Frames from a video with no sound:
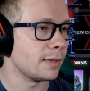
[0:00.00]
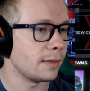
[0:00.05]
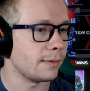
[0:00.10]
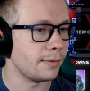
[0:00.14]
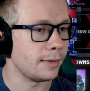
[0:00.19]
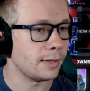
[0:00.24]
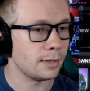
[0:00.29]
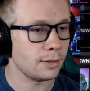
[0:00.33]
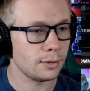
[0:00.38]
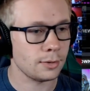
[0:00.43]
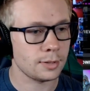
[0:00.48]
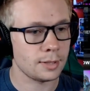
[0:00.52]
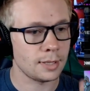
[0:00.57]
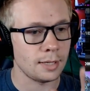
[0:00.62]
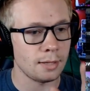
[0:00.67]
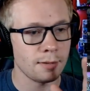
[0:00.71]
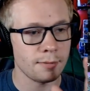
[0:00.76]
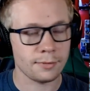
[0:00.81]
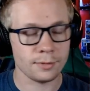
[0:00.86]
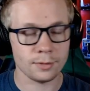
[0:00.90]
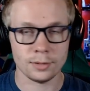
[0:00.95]
Avengers. Now
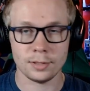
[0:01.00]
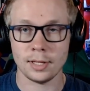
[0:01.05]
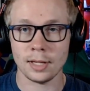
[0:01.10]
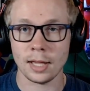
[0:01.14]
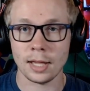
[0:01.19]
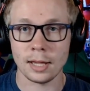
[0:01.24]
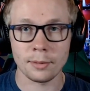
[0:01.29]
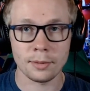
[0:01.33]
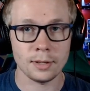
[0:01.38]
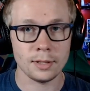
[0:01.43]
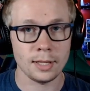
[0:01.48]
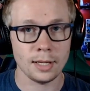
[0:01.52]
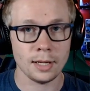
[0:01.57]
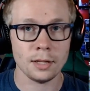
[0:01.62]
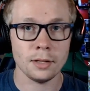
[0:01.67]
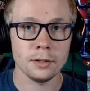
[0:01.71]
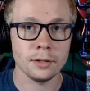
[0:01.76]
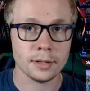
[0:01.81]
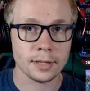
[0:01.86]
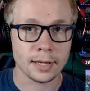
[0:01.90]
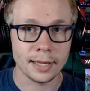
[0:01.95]
the first thing I want to take
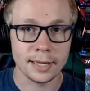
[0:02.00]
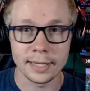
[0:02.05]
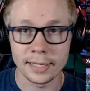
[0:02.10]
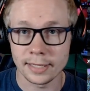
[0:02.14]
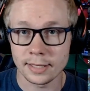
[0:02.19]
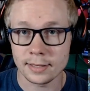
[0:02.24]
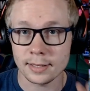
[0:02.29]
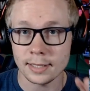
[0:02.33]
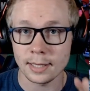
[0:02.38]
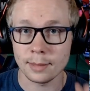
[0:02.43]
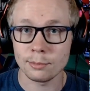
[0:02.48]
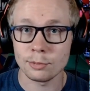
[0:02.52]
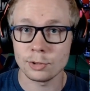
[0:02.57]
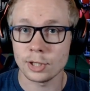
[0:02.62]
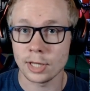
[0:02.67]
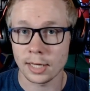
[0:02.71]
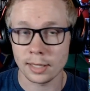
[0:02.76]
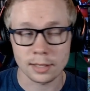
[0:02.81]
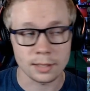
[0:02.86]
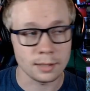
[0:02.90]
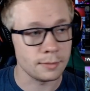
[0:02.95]
a look at is the
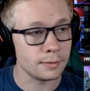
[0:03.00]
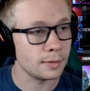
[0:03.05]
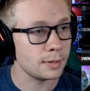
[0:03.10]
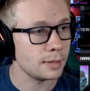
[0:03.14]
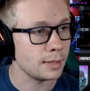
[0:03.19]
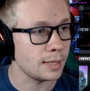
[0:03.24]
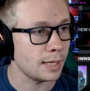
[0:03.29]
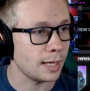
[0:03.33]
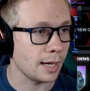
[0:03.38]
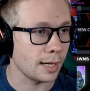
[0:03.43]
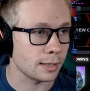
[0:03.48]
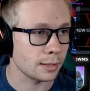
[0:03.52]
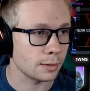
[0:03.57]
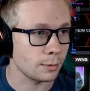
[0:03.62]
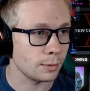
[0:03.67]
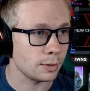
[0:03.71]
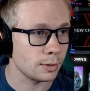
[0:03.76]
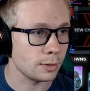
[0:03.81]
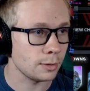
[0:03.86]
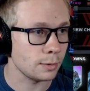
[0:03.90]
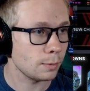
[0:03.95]
objectives task,
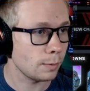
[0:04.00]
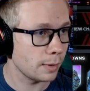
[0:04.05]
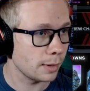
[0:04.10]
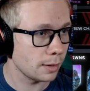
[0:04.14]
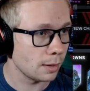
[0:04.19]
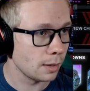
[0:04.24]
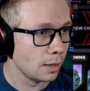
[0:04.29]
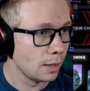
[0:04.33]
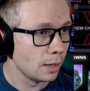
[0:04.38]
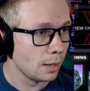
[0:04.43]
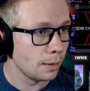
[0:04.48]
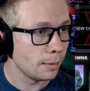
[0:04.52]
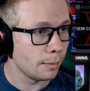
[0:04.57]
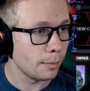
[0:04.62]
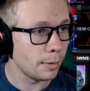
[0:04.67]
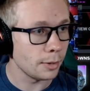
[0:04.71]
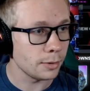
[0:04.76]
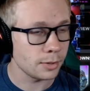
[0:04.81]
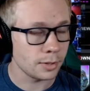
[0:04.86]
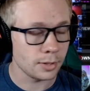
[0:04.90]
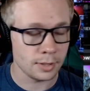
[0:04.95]
which is where
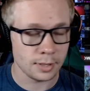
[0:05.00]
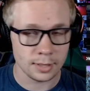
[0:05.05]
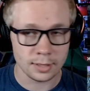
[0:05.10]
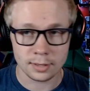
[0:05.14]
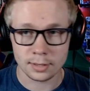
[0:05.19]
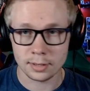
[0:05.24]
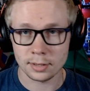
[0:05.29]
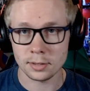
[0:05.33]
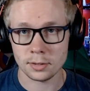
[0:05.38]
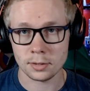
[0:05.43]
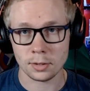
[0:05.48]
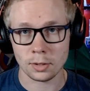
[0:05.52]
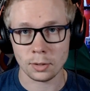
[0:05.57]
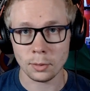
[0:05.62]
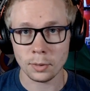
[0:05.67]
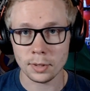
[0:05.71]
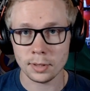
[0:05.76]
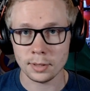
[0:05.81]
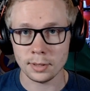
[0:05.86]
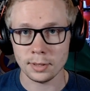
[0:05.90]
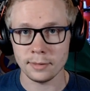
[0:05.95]
most of this is
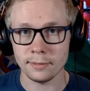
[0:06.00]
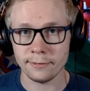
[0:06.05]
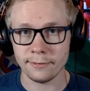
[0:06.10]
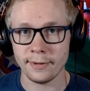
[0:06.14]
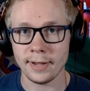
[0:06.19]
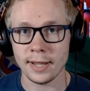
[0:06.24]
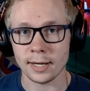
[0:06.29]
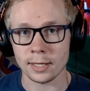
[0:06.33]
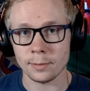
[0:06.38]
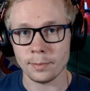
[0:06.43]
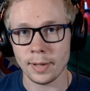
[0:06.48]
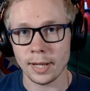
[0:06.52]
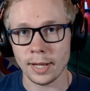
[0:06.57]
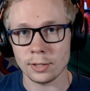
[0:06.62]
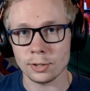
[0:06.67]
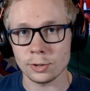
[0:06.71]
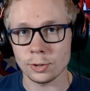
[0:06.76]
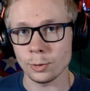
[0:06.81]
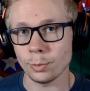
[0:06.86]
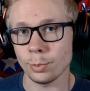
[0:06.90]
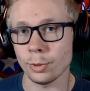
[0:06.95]
going to infect.
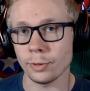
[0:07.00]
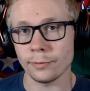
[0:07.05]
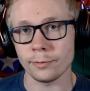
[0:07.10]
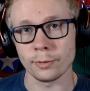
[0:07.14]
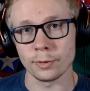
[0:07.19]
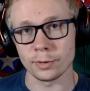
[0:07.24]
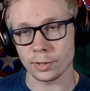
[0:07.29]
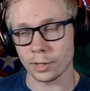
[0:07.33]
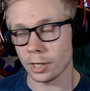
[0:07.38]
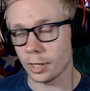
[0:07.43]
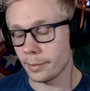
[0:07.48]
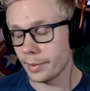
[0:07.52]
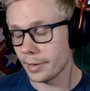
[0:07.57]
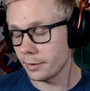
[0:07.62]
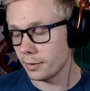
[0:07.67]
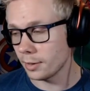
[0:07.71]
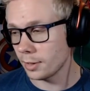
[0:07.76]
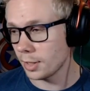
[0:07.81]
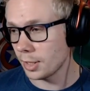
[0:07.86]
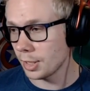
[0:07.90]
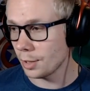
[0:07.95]
Patch 2.4 is all
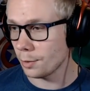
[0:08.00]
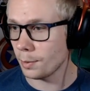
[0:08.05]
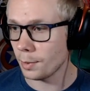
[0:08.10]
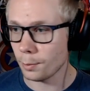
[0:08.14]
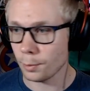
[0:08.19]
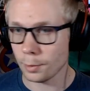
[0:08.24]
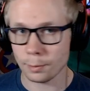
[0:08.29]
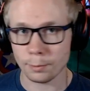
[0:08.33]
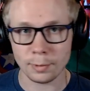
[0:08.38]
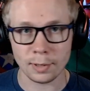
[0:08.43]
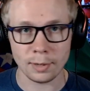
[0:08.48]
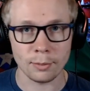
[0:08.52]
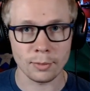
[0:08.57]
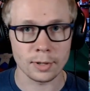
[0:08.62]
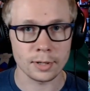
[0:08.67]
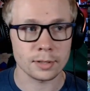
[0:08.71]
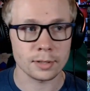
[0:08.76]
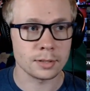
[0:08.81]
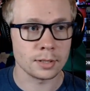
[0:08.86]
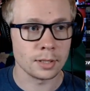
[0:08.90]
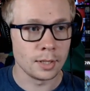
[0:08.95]
about the gear reward
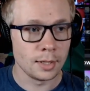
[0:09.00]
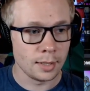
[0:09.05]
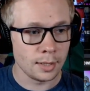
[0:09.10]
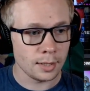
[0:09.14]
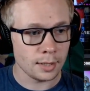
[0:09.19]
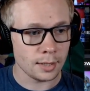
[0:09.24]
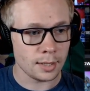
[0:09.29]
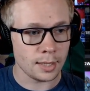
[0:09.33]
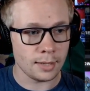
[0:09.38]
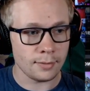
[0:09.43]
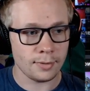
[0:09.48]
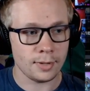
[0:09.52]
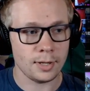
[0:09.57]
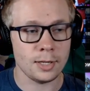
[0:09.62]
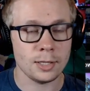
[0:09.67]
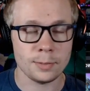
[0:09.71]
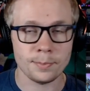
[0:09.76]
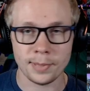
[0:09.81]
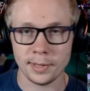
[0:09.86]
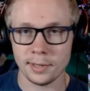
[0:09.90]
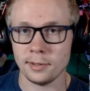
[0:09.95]
reworks, giving
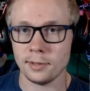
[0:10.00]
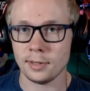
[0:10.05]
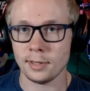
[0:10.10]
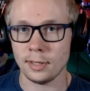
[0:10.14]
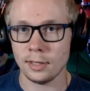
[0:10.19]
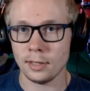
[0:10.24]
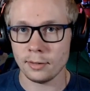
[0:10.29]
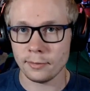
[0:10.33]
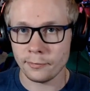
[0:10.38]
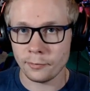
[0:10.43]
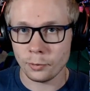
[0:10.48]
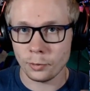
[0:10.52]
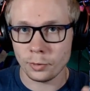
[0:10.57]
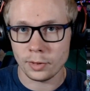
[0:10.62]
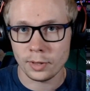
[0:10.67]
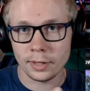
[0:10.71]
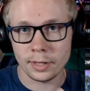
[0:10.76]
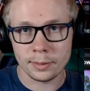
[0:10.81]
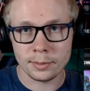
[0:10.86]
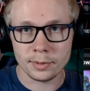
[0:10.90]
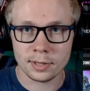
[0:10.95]
us better gear for
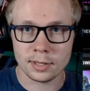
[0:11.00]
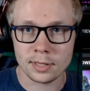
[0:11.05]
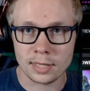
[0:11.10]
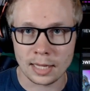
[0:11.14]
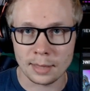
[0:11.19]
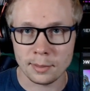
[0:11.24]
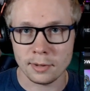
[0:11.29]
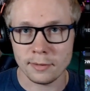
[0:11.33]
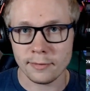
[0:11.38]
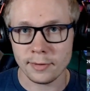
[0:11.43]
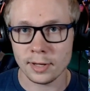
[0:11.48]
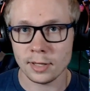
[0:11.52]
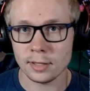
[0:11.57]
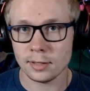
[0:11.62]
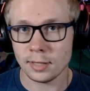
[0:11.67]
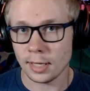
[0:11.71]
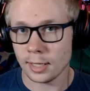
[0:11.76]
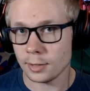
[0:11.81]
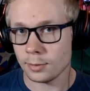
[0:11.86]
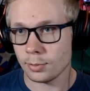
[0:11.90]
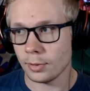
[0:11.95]
limited time events,
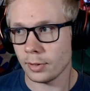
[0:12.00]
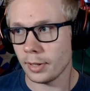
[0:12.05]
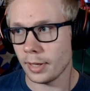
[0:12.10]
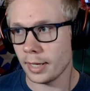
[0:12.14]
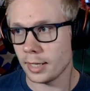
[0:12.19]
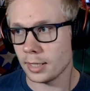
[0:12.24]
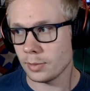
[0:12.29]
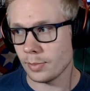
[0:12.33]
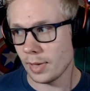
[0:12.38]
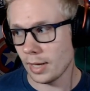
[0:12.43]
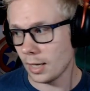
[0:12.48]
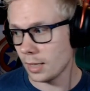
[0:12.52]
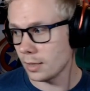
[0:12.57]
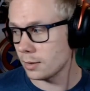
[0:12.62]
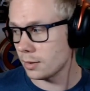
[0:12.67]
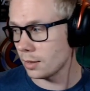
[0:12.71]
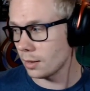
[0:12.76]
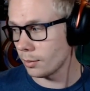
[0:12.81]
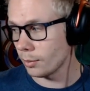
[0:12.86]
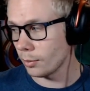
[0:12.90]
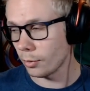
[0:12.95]
as well as making
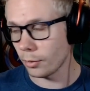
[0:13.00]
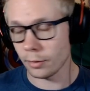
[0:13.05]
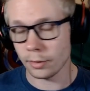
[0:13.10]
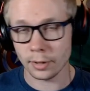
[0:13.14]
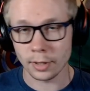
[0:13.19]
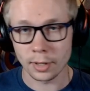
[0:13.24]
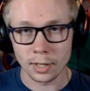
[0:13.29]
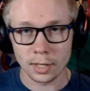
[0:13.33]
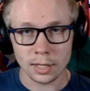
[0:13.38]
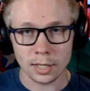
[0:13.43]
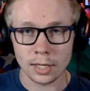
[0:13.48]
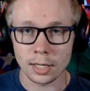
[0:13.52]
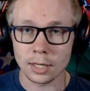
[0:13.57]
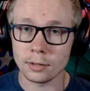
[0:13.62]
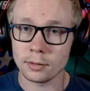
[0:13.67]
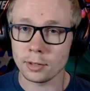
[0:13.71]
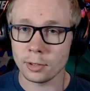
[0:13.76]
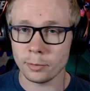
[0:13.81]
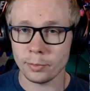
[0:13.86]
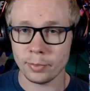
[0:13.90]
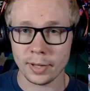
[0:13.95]
some more
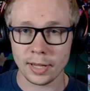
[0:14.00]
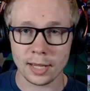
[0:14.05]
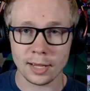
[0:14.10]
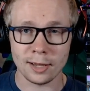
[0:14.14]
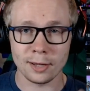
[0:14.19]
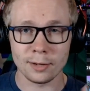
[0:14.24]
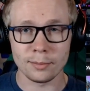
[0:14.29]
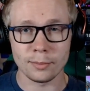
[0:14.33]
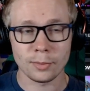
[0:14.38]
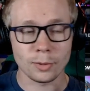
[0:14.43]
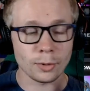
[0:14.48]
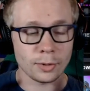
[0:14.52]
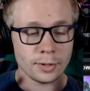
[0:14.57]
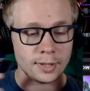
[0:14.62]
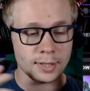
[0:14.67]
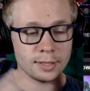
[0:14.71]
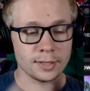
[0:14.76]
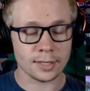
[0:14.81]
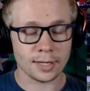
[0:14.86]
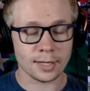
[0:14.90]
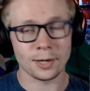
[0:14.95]
hero bound, more the
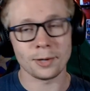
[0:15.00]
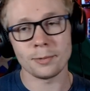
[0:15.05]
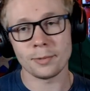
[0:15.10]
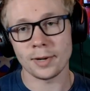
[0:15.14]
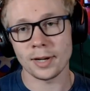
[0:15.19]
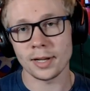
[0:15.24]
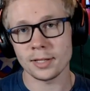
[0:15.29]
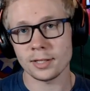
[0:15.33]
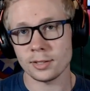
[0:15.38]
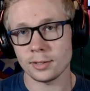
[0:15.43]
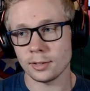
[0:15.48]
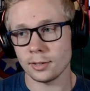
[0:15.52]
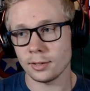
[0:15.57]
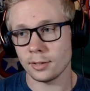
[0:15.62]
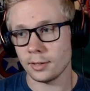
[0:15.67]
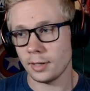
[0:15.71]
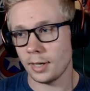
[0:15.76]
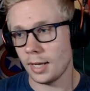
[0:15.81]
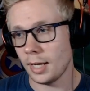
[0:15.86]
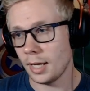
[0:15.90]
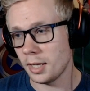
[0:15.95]
entire
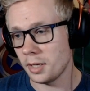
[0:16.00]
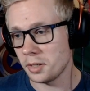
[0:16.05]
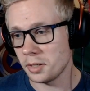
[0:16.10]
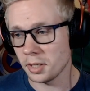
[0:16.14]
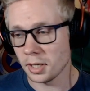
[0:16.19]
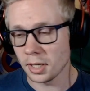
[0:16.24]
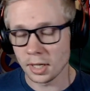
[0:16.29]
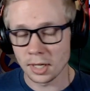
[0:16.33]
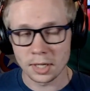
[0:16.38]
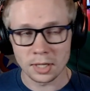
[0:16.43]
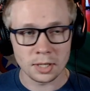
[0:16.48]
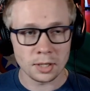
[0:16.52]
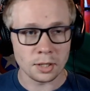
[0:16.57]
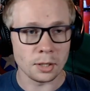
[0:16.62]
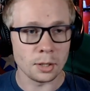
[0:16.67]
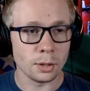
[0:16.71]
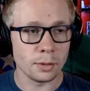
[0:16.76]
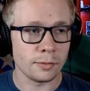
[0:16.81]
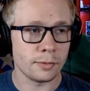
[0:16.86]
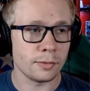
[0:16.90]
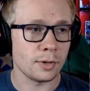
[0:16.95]
roster, and
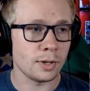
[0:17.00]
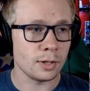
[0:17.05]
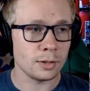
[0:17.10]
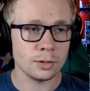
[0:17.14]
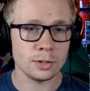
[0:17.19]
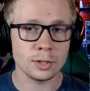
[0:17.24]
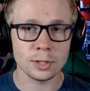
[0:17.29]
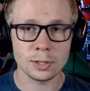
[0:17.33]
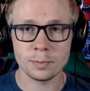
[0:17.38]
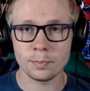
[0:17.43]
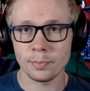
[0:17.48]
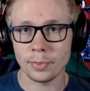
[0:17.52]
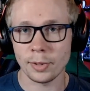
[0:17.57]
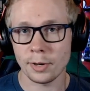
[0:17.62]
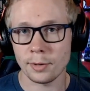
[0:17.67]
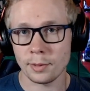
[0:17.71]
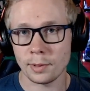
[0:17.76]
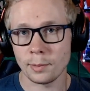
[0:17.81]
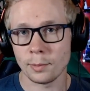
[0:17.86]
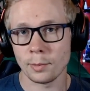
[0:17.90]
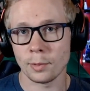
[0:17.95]
overall just
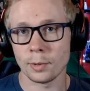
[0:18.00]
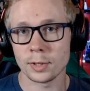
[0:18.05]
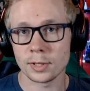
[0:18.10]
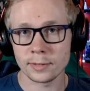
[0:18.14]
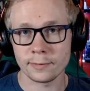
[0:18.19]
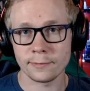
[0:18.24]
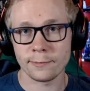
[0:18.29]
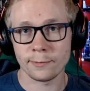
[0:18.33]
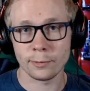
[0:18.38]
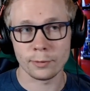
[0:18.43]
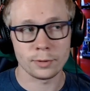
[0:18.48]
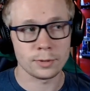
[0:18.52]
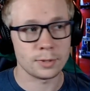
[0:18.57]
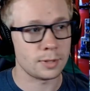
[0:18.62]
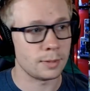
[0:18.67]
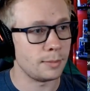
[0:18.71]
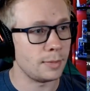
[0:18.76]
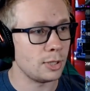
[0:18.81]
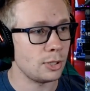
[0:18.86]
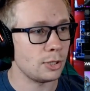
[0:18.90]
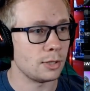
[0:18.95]
better rewards for
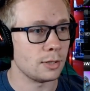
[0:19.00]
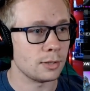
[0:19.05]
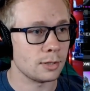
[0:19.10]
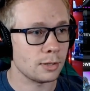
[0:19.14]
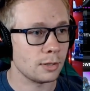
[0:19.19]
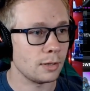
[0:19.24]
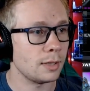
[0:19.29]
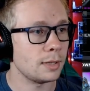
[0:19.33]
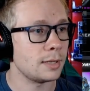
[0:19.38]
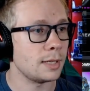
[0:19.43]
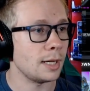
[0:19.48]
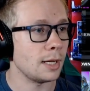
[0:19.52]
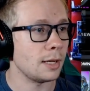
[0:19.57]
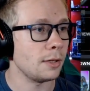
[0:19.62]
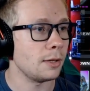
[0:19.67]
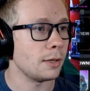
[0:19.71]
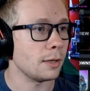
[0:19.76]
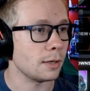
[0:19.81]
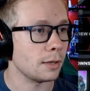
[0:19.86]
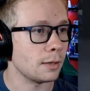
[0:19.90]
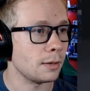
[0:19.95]
submissions. So let's take a
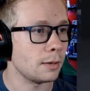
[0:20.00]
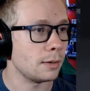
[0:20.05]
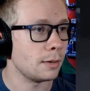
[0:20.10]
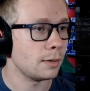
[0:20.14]
look.